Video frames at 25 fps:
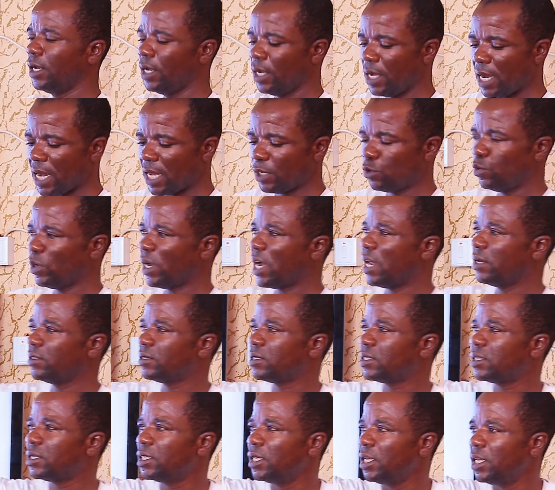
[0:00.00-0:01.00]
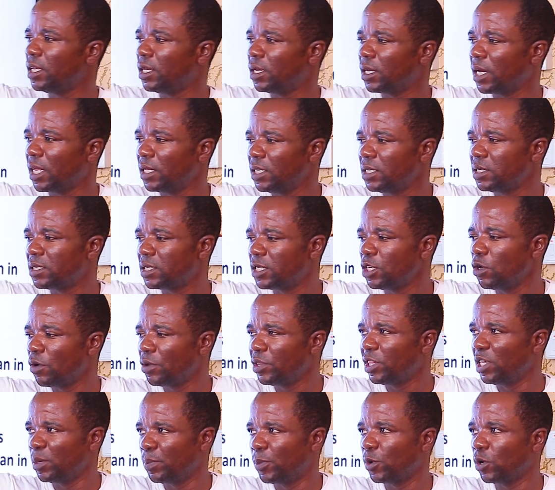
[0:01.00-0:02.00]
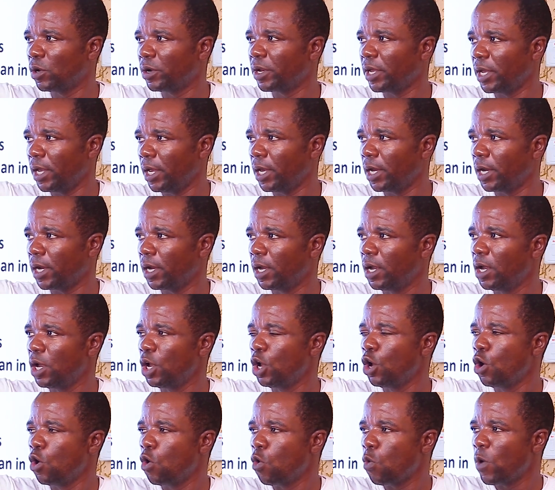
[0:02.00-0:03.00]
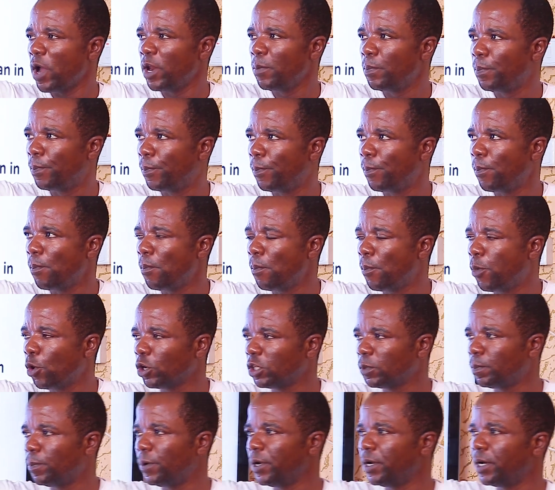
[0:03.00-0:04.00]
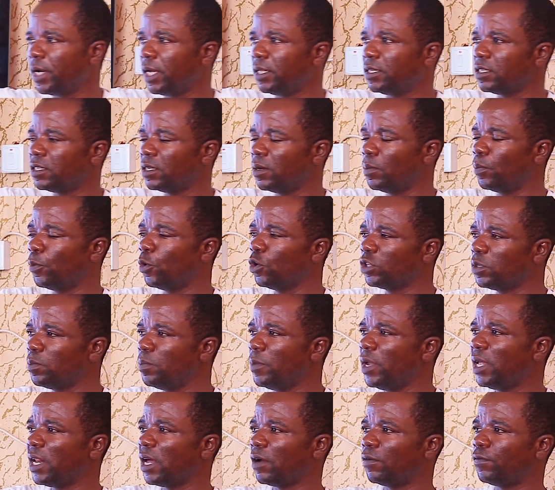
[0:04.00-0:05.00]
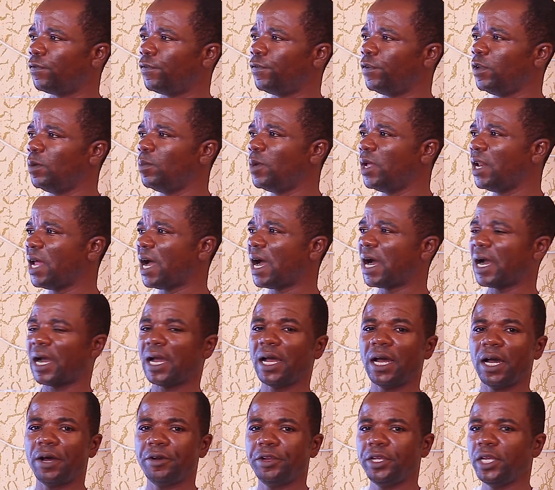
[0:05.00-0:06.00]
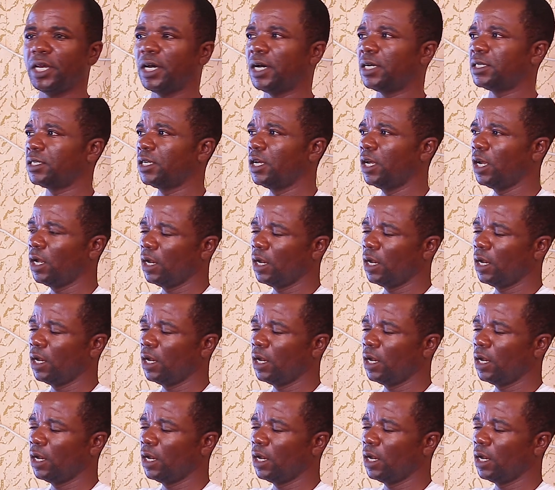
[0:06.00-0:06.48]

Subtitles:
As we can see, and it's still on the board here, when both parents, both male and female, are carriers,